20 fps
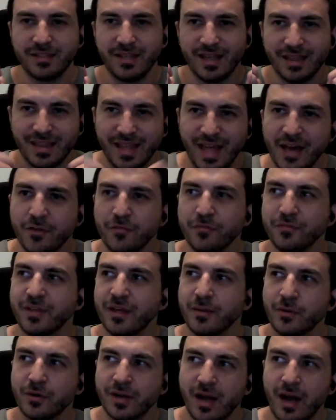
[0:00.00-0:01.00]
a lot of
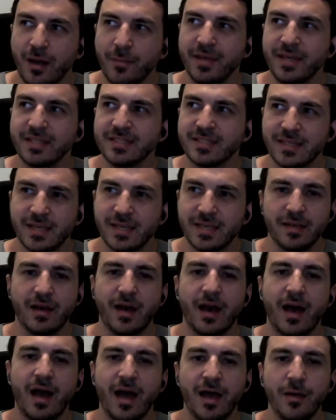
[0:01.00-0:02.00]
them are coming and
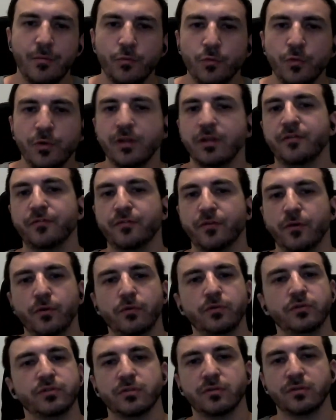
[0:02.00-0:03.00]
saying i'm really
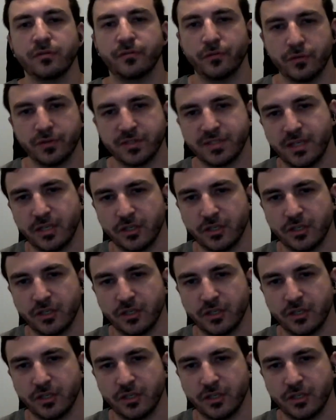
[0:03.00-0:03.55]
focused on the first